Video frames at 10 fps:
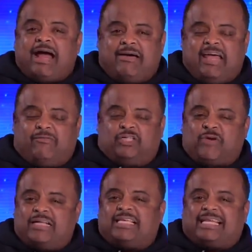However,
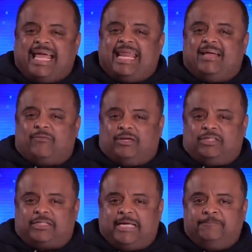Transatlantic Real
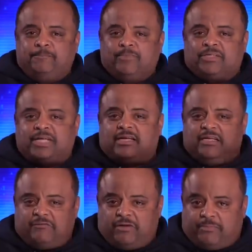Estate is taking a
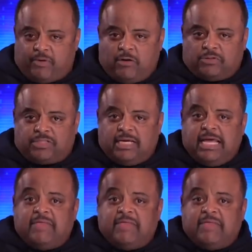different approach.